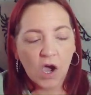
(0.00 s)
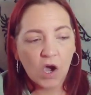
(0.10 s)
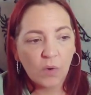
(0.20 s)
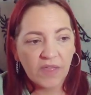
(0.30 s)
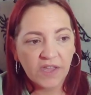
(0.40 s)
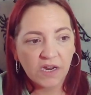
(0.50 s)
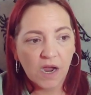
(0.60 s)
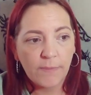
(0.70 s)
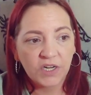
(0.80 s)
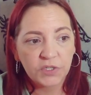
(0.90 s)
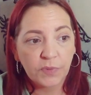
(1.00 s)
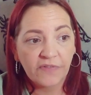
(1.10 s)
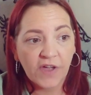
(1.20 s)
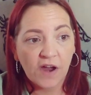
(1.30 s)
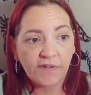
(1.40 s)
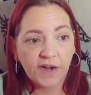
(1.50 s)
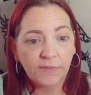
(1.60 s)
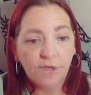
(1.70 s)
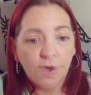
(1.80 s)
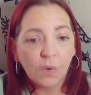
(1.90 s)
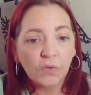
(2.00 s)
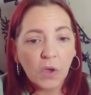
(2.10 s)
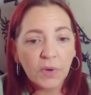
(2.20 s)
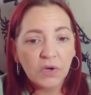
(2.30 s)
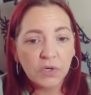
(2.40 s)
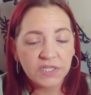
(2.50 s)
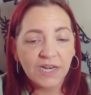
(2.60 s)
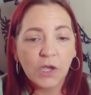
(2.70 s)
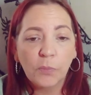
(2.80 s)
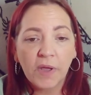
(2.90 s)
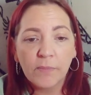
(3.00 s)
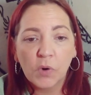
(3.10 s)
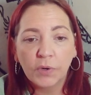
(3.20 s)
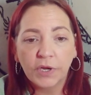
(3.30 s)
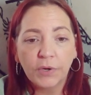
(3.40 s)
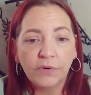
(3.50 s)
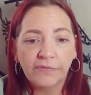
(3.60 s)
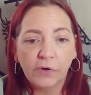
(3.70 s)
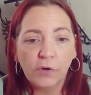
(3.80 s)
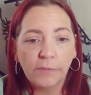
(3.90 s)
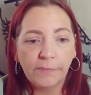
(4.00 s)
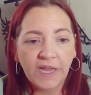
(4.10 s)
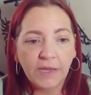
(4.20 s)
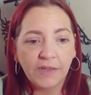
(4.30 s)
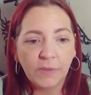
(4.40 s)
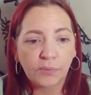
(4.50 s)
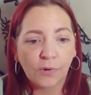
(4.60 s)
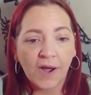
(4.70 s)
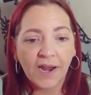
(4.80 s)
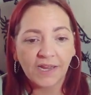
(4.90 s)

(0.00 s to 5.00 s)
Oh, I think I much prefer it. Although it looks a little bit more uniform being the brick